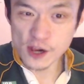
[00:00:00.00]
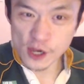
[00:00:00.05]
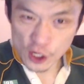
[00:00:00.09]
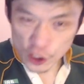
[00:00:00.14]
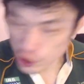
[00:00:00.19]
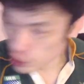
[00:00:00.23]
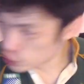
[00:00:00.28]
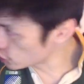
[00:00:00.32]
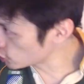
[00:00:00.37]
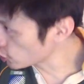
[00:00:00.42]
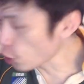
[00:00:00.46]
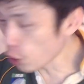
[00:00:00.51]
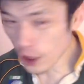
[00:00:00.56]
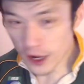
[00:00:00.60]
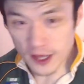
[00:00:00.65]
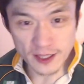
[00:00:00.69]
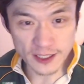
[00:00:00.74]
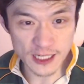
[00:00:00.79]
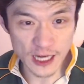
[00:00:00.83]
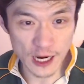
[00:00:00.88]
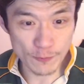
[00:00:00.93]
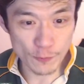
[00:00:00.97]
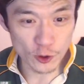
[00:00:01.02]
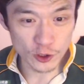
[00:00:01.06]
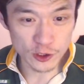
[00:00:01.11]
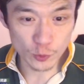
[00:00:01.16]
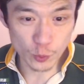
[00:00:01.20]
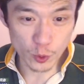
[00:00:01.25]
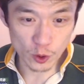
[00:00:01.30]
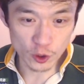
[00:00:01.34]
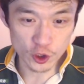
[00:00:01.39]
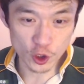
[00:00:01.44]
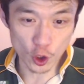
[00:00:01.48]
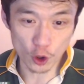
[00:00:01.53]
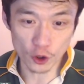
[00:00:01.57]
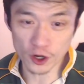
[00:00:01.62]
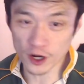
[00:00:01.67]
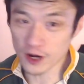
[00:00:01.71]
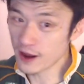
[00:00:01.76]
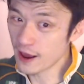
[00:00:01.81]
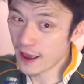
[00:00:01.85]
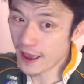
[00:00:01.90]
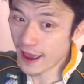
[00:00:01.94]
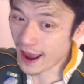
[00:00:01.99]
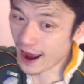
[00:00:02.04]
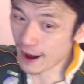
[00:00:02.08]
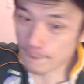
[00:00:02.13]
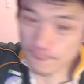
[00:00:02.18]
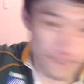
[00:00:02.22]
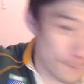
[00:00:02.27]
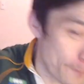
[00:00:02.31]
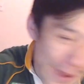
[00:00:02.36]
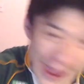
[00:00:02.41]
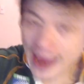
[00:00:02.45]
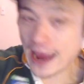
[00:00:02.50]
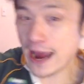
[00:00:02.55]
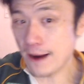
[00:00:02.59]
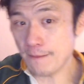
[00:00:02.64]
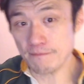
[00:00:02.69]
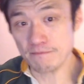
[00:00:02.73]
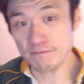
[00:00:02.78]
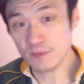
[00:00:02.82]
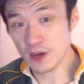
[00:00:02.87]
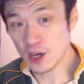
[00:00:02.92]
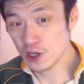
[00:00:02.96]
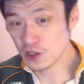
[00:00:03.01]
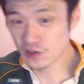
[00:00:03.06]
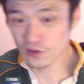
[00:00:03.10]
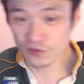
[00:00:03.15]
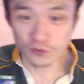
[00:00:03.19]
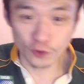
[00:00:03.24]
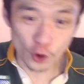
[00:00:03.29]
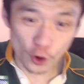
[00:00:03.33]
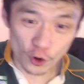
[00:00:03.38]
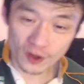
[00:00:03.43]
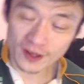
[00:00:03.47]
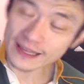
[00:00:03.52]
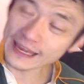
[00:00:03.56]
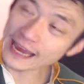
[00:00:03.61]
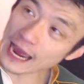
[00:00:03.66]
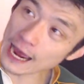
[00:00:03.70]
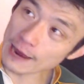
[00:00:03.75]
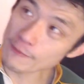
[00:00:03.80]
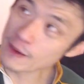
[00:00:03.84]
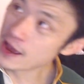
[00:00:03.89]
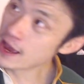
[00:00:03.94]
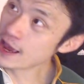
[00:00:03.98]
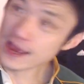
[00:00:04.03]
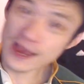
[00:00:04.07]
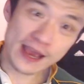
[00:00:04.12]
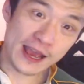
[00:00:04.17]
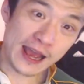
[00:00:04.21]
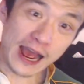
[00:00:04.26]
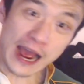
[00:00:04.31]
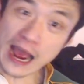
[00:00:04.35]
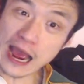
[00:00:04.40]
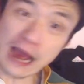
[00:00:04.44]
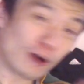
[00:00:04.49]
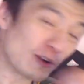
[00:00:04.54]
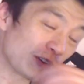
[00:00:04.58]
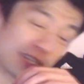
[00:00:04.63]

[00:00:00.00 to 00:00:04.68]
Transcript: Short inside ball to Will Jordan. And bam! He's through the gap. I was